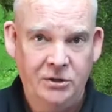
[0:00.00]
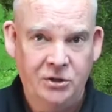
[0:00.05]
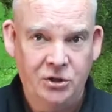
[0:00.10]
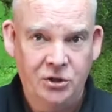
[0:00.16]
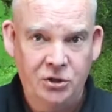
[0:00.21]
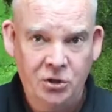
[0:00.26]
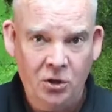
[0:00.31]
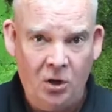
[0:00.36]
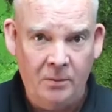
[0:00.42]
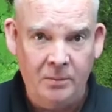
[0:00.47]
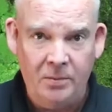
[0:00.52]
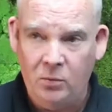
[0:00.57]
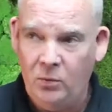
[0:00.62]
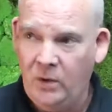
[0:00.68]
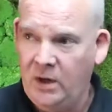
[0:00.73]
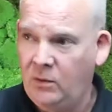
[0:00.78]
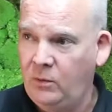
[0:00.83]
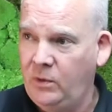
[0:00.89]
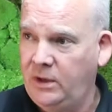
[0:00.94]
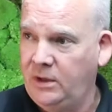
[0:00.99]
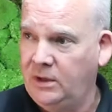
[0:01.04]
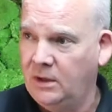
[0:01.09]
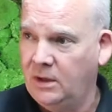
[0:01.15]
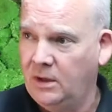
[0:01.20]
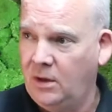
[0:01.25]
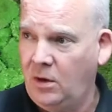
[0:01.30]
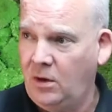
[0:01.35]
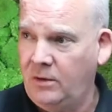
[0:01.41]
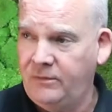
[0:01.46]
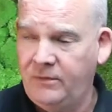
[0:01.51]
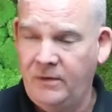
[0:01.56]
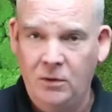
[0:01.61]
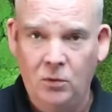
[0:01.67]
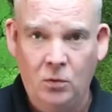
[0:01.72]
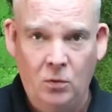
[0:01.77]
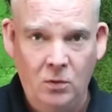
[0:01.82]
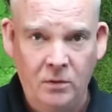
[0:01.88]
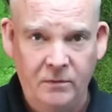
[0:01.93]
shop where we offer
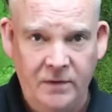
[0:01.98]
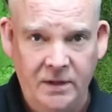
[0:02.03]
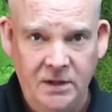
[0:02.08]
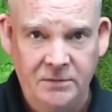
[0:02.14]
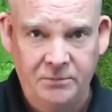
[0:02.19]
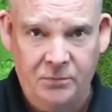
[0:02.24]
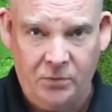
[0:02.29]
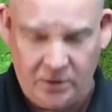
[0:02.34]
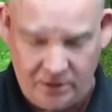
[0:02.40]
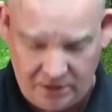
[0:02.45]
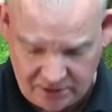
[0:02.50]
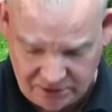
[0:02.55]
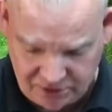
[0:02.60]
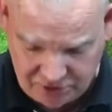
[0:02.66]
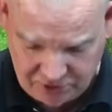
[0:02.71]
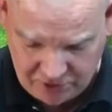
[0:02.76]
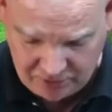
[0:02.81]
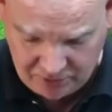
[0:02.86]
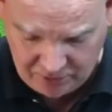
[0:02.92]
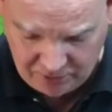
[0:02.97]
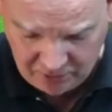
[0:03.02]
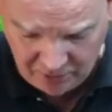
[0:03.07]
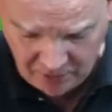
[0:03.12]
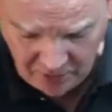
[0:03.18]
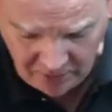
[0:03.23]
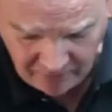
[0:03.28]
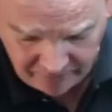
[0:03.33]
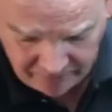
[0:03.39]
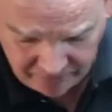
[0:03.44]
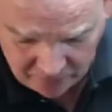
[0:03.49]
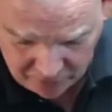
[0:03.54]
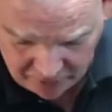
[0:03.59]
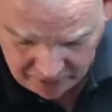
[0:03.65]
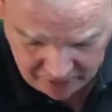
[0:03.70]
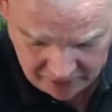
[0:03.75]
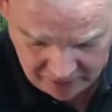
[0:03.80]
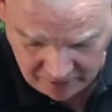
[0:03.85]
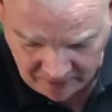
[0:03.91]
all of these products
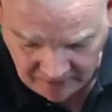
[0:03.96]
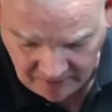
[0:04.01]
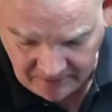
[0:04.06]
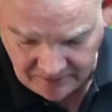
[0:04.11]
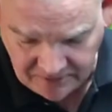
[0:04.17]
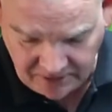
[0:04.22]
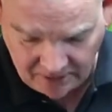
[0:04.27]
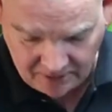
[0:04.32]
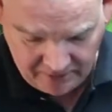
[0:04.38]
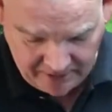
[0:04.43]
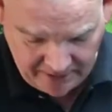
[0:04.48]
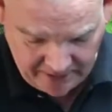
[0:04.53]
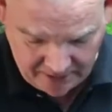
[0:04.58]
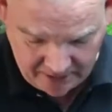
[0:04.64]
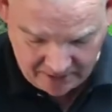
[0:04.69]
for you. So they